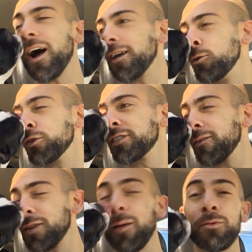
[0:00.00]
you will
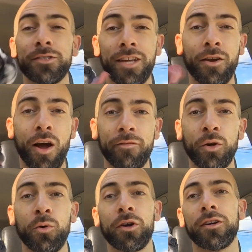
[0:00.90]
save 10% off
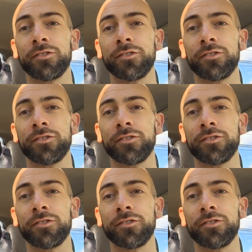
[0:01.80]
your order.